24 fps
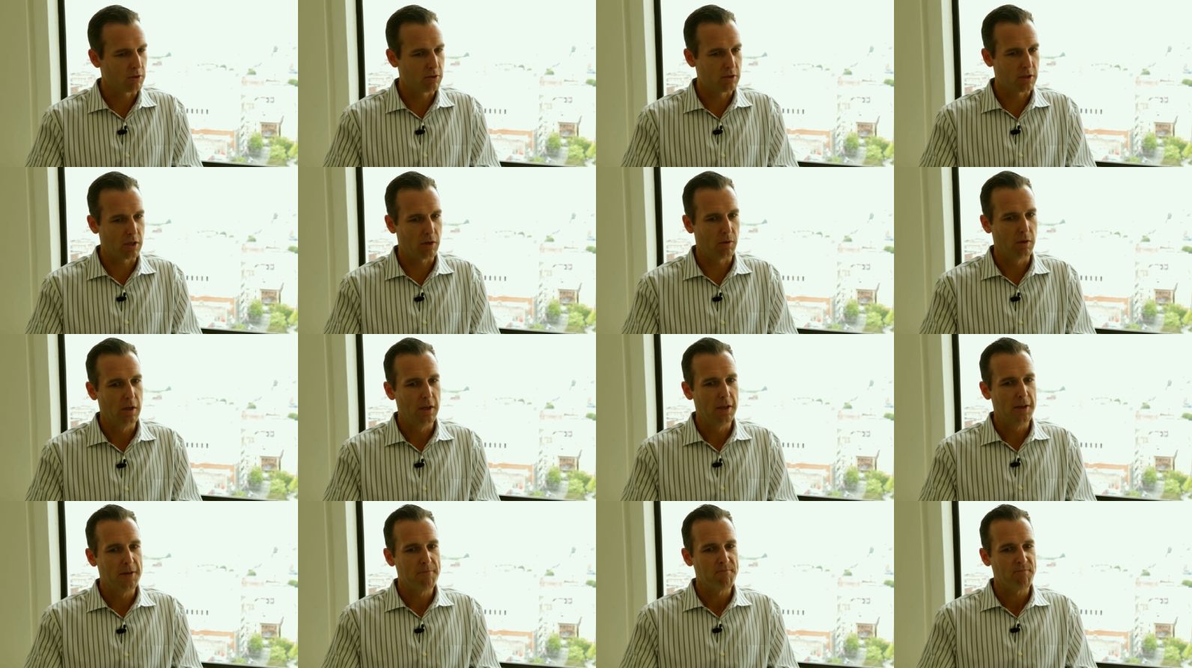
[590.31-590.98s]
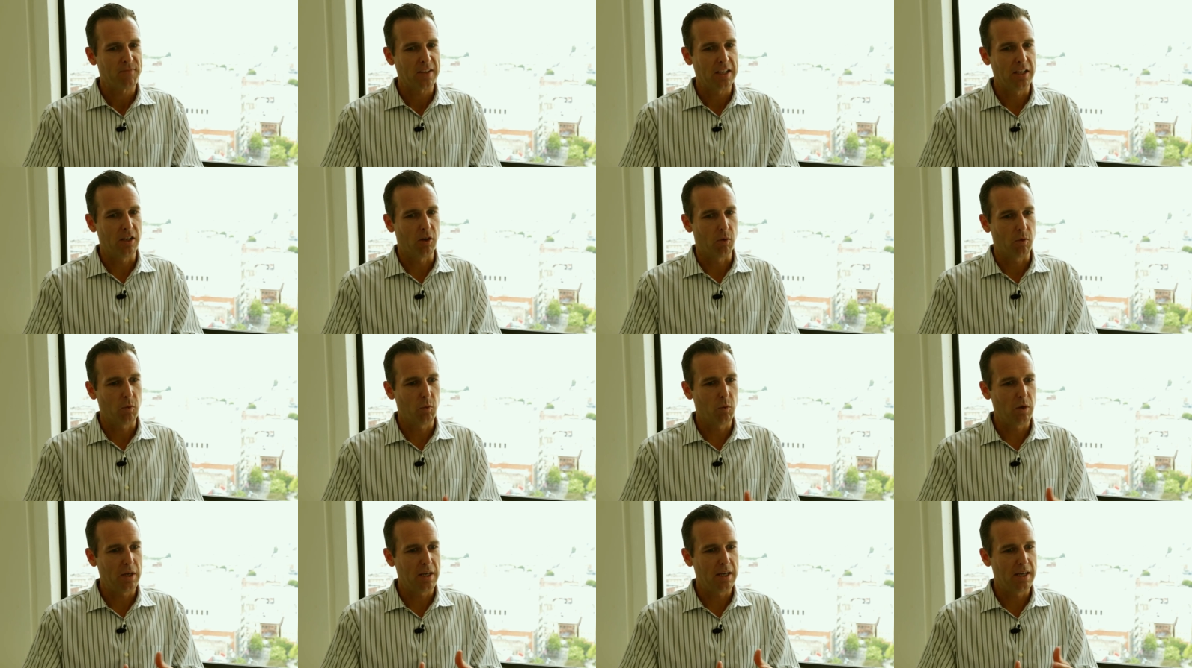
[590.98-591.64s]
So, under
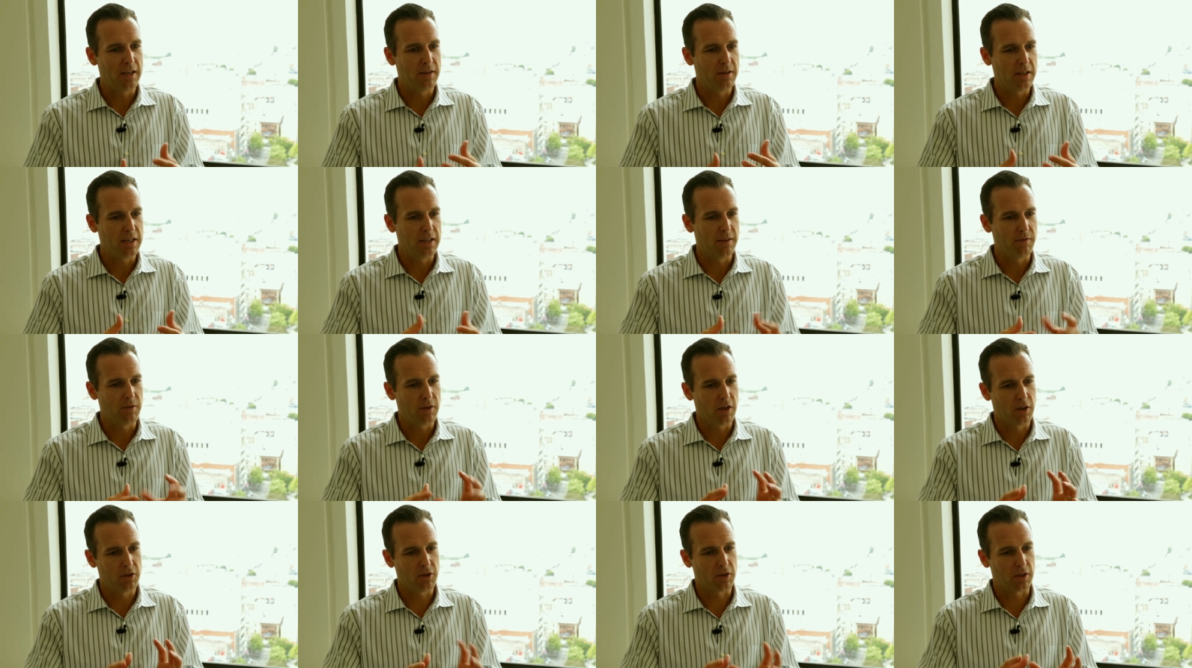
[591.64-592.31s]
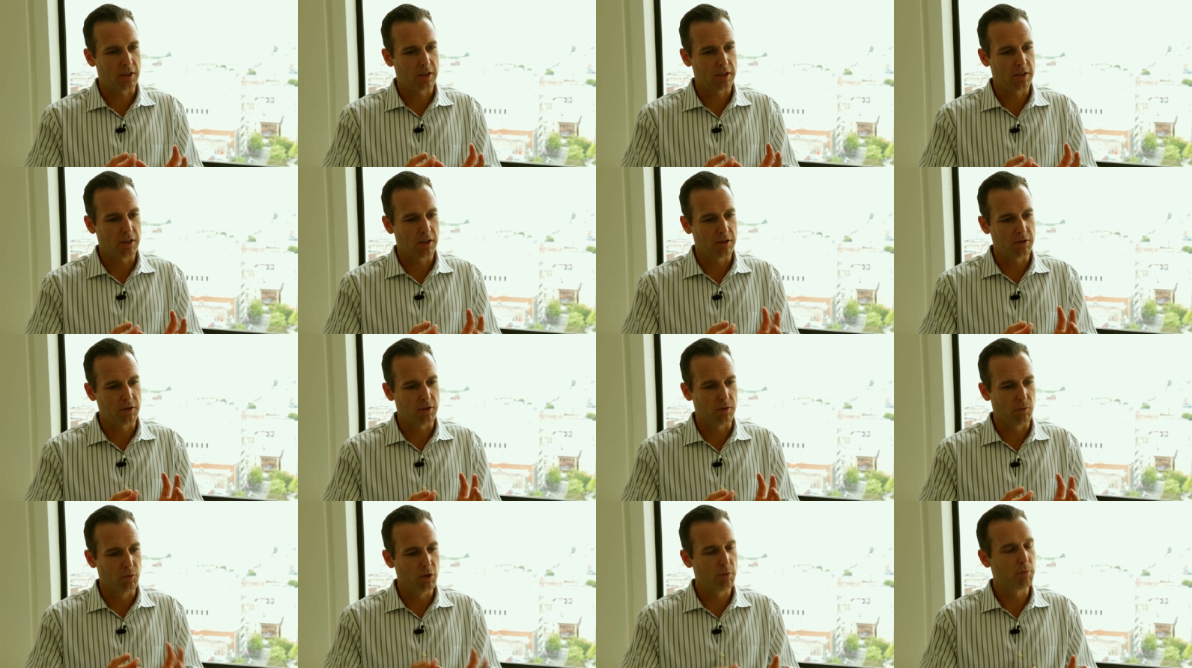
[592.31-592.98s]

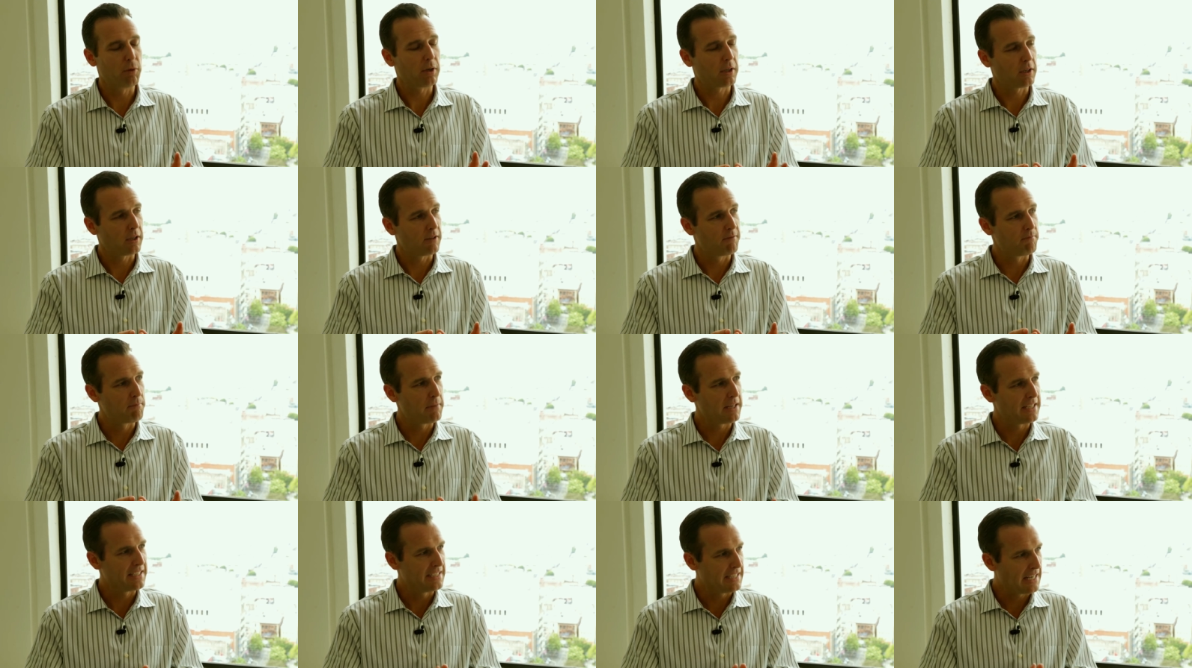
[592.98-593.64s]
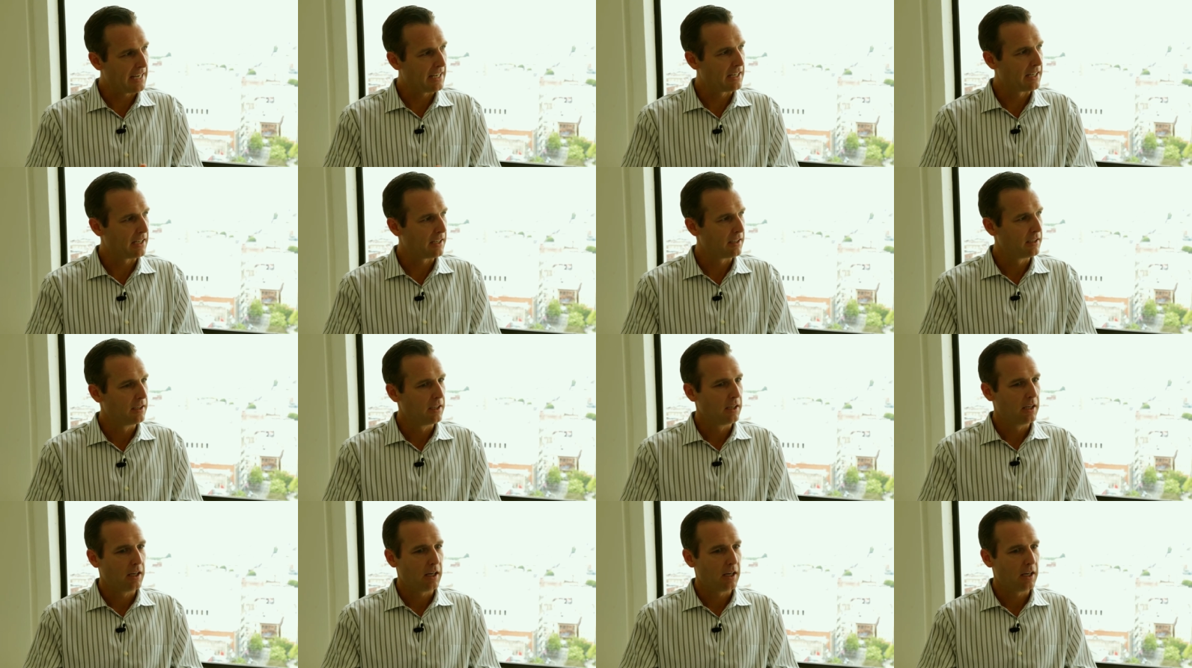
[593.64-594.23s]
the rubric of big data,